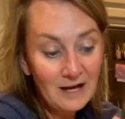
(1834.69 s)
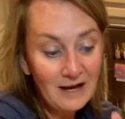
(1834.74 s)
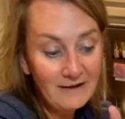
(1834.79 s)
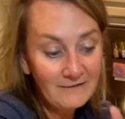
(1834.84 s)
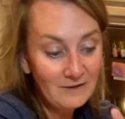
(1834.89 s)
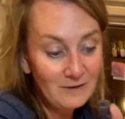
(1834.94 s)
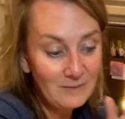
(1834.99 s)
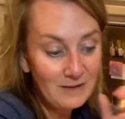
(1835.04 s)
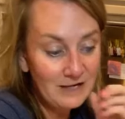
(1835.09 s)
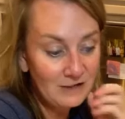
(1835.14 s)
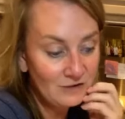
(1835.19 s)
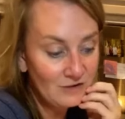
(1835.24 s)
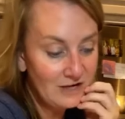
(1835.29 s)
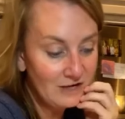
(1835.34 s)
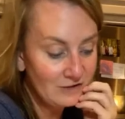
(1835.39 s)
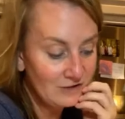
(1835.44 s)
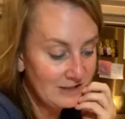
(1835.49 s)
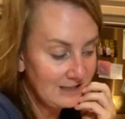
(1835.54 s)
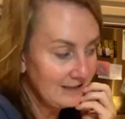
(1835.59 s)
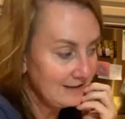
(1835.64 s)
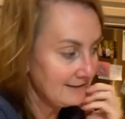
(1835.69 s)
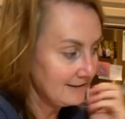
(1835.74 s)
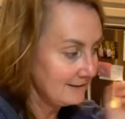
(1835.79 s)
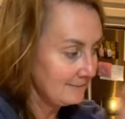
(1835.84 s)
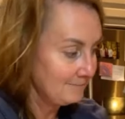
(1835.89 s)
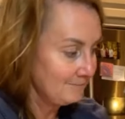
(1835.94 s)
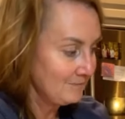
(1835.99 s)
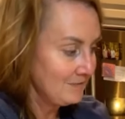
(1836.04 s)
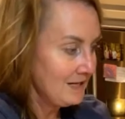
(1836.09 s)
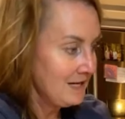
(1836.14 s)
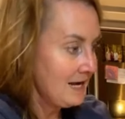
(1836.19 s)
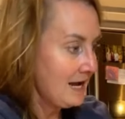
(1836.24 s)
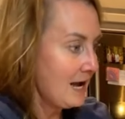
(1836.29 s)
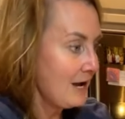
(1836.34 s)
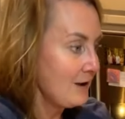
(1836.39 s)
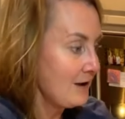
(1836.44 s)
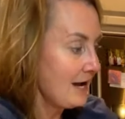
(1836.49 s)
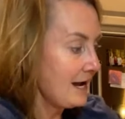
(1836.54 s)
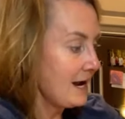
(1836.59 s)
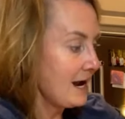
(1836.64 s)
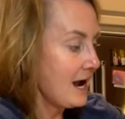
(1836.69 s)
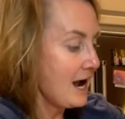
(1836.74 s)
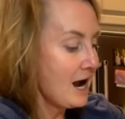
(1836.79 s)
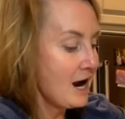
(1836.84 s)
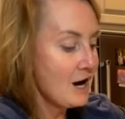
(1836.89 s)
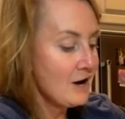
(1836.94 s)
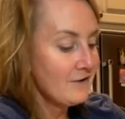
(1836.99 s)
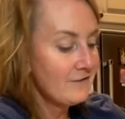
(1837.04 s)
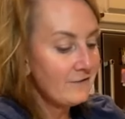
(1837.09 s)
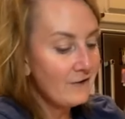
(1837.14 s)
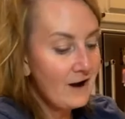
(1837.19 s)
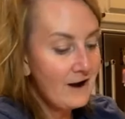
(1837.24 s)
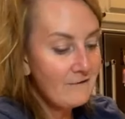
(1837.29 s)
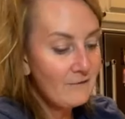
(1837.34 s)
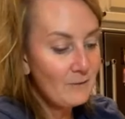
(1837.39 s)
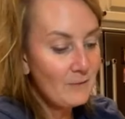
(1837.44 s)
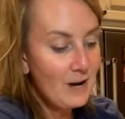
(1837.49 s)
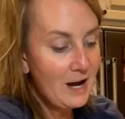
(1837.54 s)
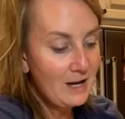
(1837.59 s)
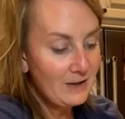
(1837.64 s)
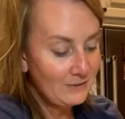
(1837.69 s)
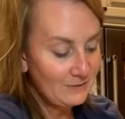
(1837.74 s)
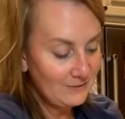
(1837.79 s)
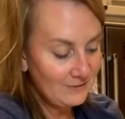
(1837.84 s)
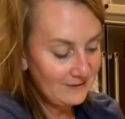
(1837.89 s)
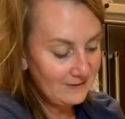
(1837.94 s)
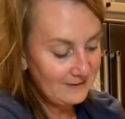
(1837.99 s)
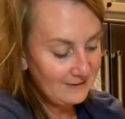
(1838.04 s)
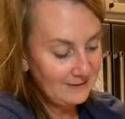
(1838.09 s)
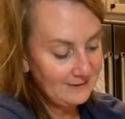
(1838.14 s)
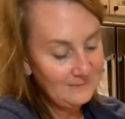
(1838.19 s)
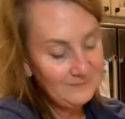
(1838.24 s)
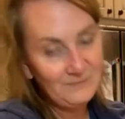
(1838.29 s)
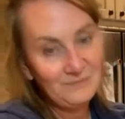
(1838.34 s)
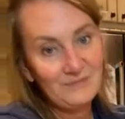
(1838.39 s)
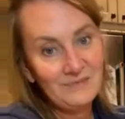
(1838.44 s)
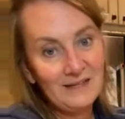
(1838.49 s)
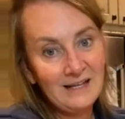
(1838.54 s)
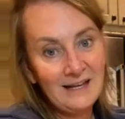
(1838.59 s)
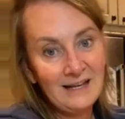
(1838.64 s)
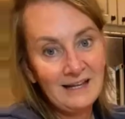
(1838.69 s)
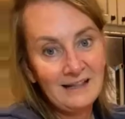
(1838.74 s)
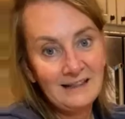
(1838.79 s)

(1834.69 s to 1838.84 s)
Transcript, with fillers: Okay, FillForever bottles. This is mine that has